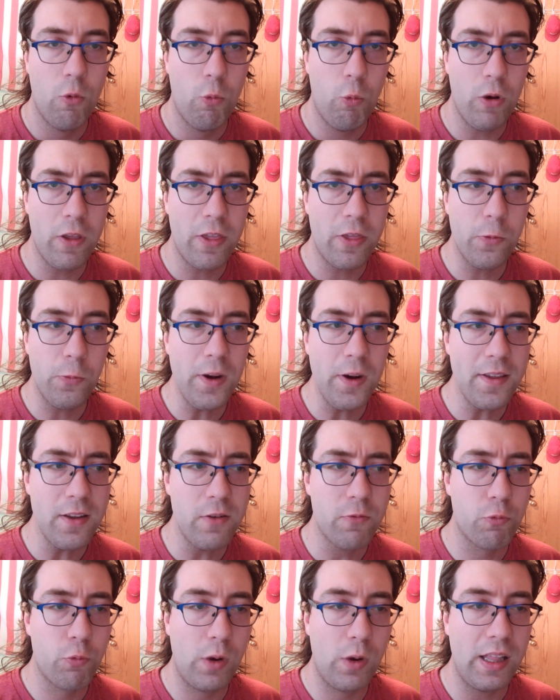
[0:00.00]
Was the
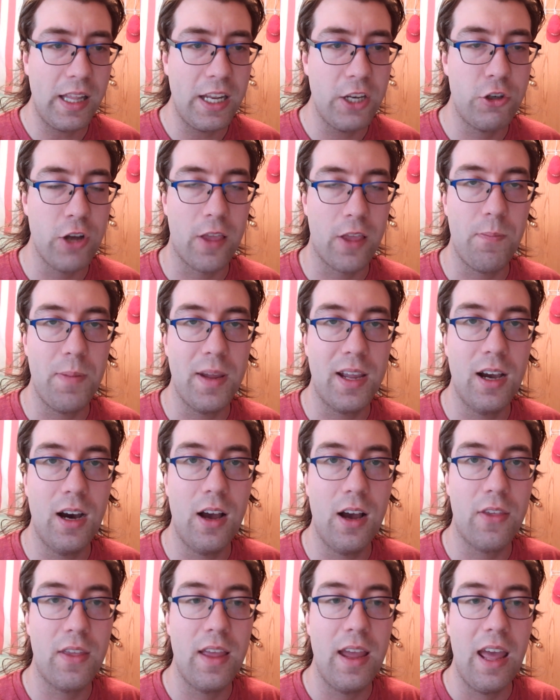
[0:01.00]
reason really just
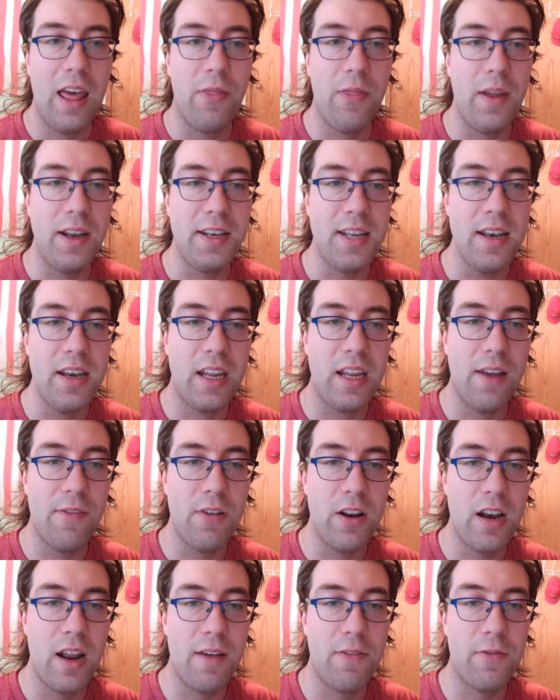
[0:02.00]
because they didn't give
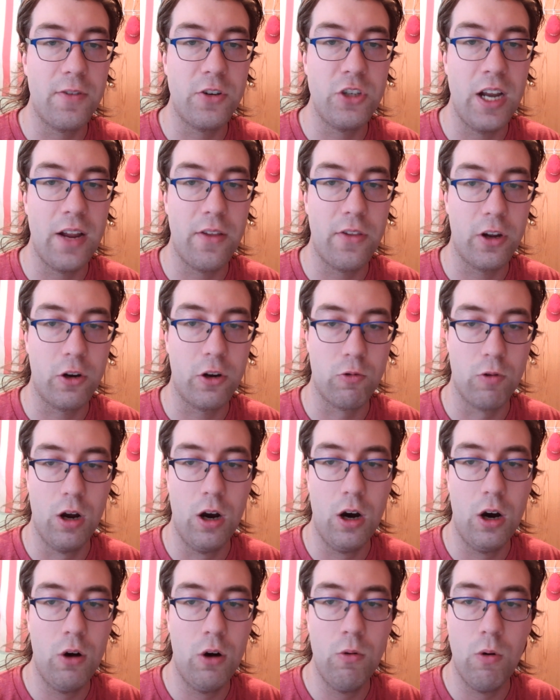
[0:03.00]
it enough of a chance to
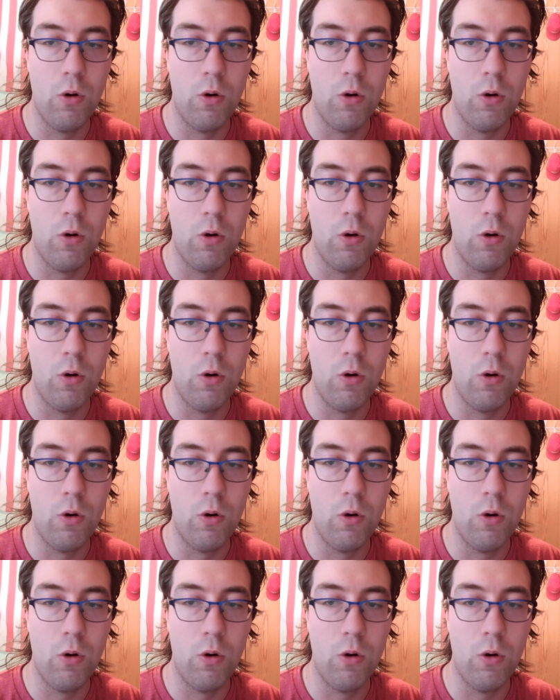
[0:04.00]
grow,